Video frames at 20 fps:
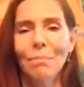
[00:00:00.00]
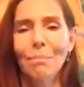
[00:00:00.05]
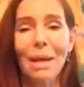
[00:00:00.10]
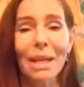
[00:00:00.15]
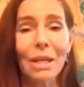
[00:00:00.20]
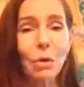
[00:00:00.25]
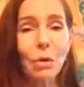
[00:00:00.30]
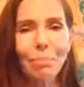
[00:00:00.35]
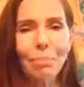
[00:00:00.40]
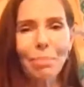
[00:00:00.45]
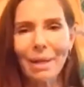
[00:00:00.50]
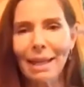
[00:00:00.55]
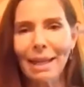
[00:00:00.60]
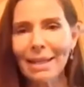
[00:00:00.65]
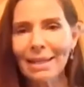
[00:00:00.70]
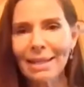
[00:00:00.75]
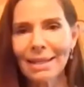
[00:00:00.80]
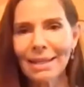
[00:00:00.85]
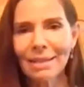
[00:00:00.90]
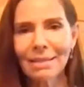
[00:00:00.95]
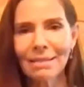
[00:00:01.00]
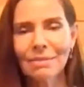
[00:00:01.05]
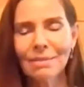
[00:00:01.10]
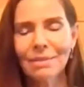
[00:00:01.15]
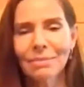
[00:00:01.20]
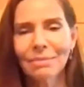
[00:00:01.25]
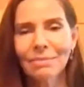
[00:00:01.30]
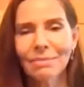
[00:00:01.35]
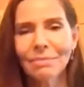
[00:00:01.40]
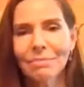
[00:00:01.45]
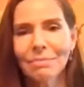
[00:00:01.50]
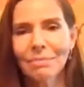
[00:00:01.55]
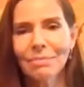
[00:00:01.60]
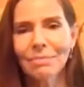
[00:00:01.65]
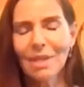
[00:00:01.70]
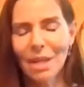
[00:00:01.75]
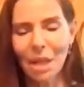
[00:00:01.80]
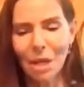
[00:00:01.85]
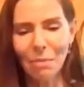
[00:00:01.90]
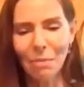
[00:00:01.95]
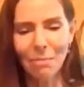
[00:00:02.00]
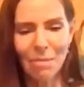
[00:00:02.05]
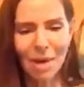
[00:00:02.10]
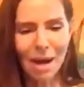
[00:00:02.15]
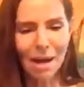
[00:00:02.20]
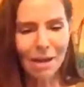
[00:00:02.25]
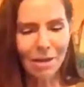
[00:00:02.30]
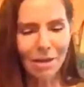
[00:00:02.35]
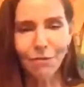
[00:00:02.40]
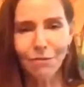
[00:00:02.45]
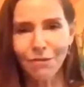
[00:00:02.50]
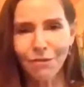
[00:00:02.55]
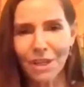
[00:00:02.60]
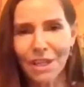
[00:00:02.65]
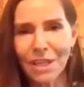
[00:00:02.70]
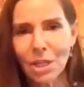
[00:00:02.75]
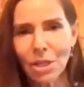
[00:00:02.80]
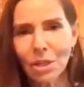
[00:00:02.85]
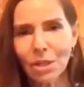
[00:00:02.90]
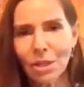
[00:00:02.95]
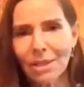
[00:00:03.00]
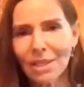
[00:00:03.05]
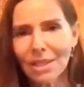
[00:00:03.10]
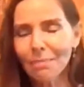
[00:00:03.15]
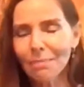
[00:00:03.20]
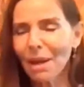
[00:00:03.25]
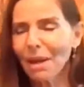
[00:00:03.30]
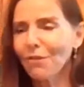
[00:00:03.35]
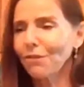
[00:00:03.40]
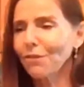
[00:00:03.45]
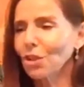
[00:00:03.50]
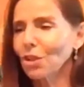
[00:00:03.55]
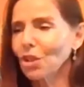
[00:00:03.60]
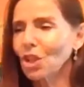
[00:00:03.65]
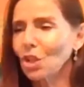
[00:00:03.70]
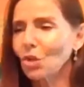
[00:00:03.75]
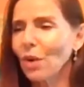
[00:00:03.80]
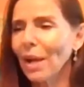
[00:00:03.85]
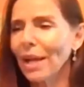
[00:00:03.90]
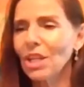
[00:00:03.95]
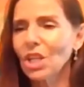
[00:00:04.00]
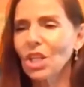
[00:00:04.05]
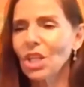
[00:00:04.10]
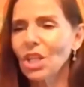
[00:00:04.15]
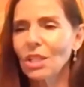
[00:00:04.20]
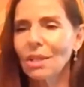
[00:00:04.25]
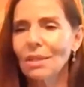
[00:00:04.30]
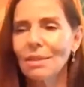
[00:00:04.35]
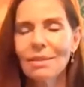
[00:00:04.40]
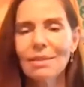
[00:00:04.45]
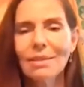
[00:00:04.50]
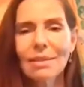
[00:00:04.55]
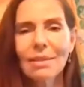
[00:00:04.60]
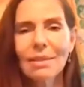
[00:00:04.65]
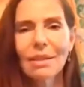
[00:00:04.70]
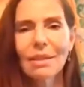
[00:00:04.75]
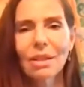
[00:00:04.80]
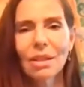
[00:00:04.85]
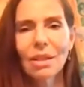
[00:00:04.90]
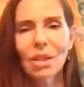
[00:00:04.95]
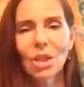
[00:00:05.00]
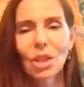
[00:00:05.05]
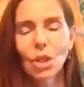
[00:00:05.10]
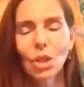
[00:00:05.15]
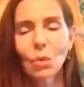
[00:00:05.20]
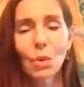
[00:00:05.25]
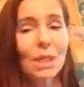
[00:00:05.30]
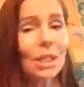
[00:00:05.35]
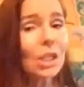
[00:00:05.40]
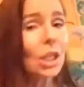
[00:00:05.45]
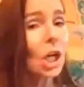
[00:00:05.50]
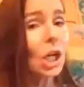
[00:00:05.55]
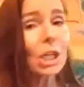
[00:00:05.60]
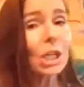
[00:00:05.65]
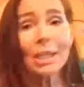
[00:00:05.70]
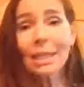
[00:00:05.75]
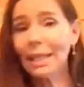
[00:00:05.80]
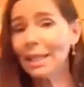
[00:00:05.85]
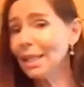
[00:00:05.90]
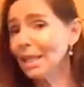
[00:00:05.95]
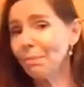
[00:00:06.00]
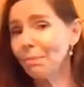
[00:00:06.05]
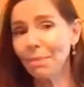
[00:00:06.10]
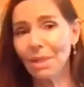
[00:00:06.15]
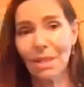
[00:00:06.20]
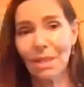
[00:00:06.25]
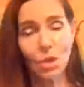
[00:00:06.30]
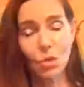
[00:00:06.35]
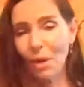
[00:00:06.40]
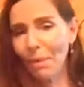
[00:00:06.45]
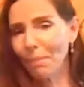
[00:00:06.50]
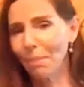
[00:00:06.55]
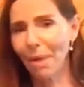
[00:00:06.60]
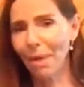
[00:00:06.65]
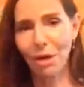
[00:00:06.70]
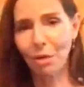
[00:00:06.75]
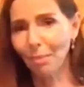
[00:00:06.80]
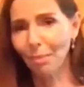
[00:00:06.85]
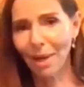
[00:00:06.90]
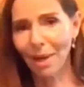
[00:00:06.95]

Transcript: My complaining, my fears, my frustrations were not leading me to a better